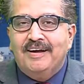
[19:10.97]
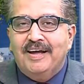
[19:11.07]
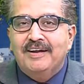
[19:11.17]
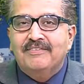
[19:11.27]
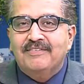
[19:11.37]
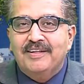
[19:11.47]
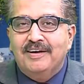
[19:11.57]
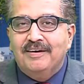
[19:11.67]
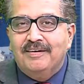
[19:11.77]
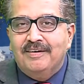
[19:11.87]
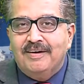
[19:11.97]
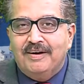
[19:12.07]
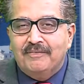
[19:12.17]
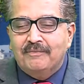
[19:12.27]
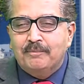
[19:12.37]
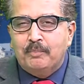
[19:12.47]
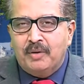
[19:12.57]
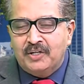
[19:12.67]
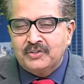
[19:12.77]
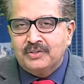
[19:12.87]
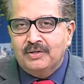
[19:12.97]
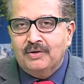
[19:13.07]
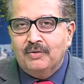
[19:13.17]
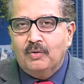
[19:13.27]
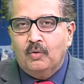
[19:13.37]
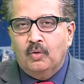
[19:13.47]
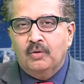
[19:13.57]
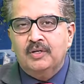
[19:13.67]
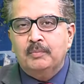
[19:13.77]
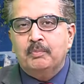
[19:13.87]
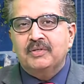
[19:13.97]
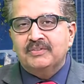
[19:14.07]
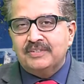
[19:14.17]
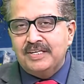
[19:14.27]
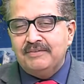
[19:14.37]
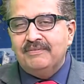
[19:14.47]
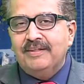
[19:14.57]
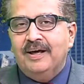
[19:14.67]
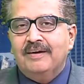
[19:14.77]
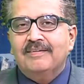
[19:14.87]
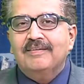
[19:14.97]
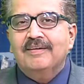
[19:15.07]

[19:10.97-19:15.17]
And if they have pressure, or they perceive that